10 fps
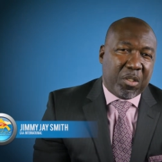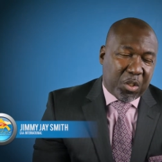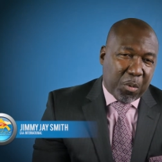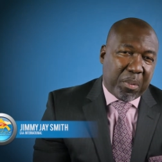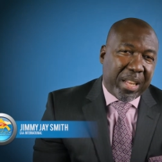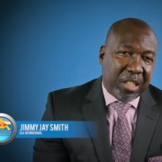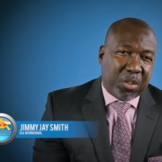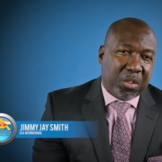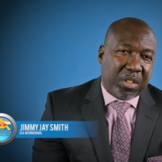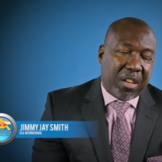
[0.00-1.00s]
So plant
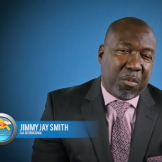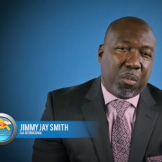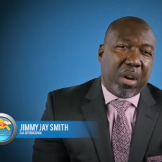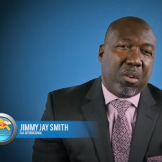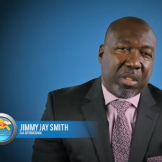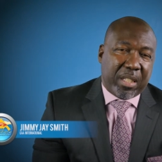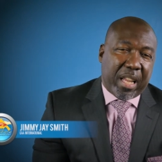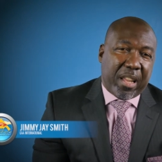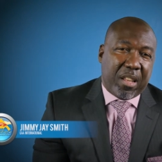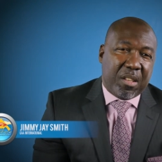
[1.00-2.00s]
yourself well today.